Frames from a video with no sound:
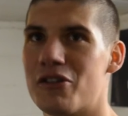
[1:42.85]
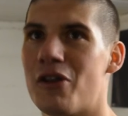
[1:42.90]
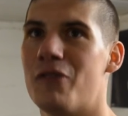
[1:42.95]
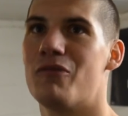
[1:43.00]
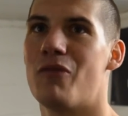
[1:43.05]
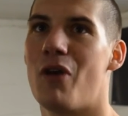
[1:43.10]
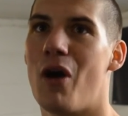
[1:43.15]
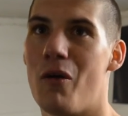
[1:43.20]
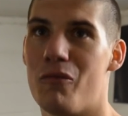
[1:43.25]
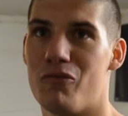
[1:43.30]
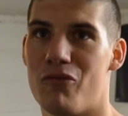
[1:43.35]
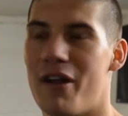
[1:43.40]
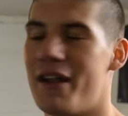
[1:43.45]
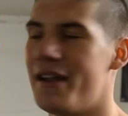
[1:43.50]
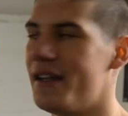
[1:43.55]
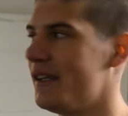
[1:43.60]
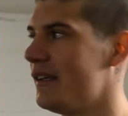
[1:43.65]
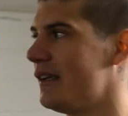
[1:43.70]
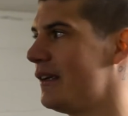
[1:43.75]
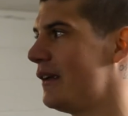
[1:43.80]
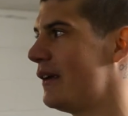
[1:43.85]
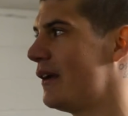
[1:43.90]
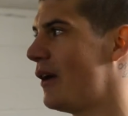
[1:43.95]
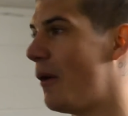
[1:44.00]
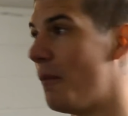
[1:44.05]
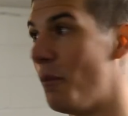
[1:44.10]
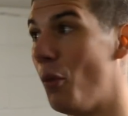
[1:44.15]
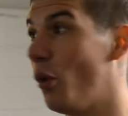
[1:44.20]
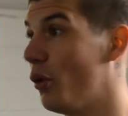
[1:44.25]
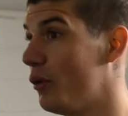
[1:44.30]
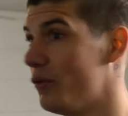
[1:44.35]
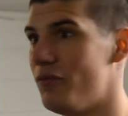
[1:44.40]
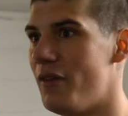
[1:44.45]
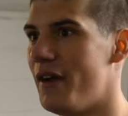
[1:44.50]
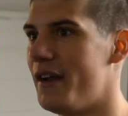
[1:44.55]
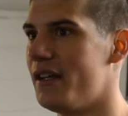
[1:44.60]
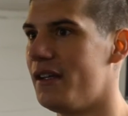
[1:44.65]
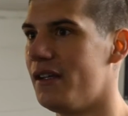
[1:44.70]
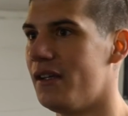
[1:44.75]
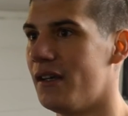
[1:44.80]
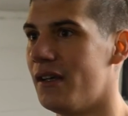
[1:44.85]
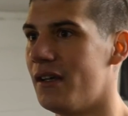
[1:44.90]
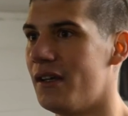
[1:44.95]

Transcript: I'm ready. I'm more than ready.